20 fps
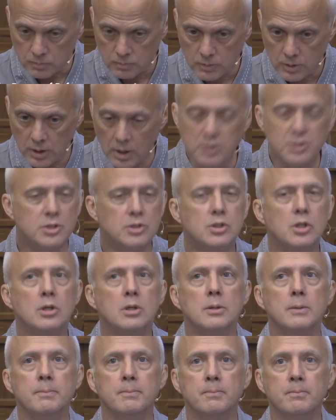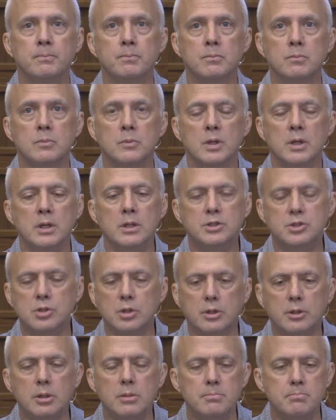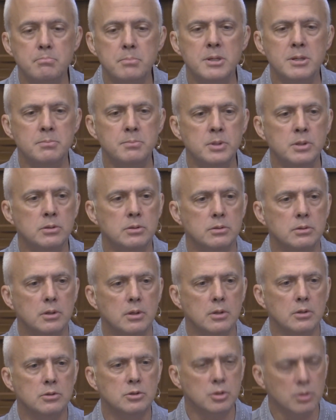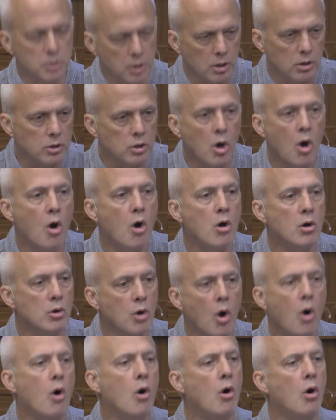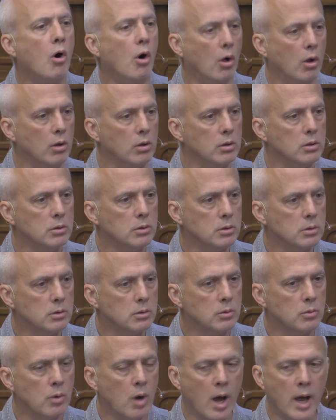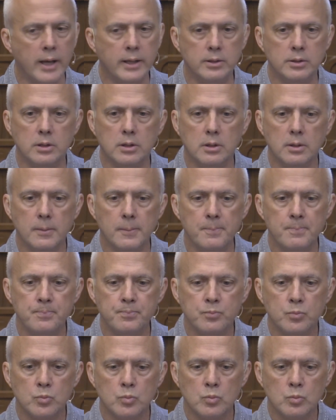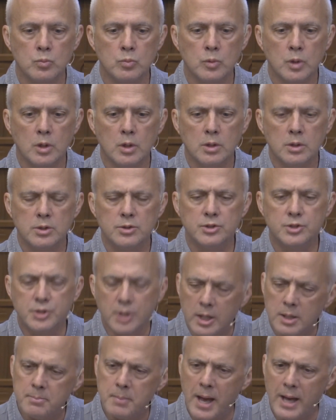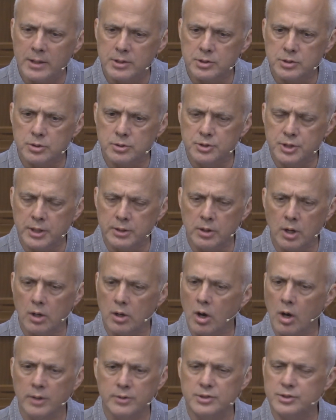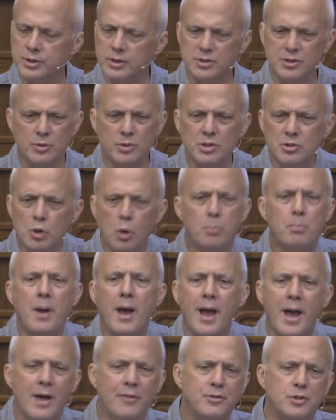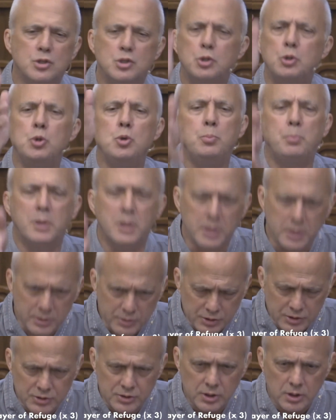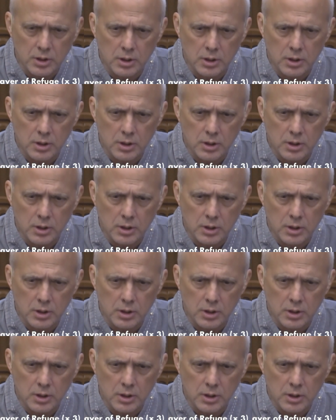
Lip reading: It's the commitment to the long haul, right? Zen master Thich Nhat Hanh says there is no path to peace.